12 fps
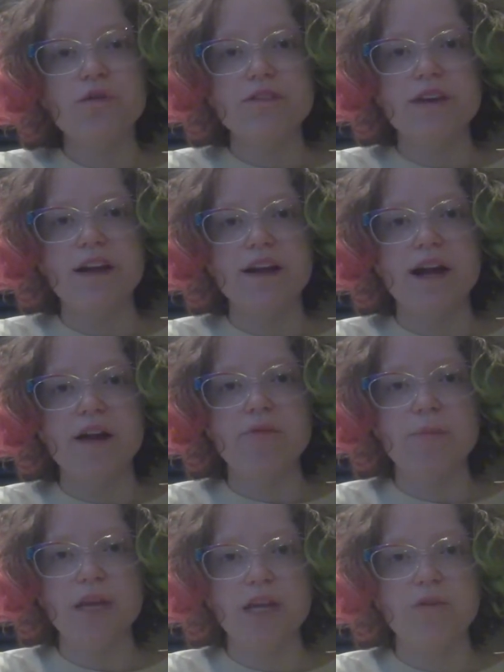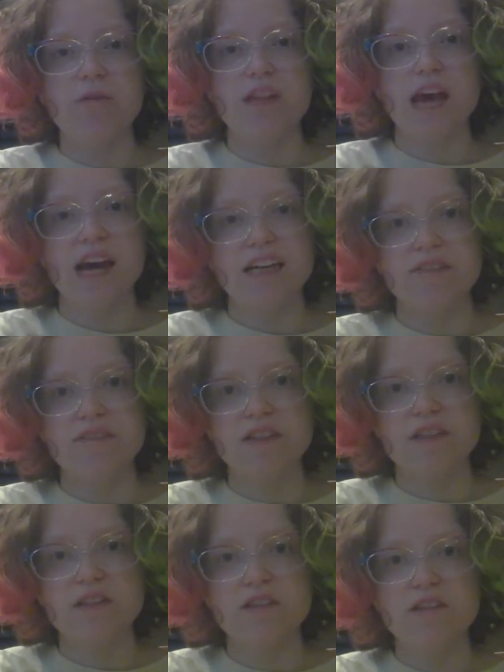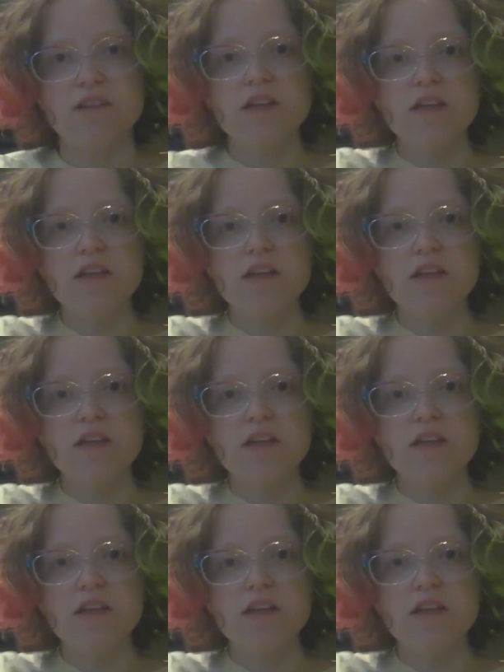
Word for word: decided to have a meeting with the activists.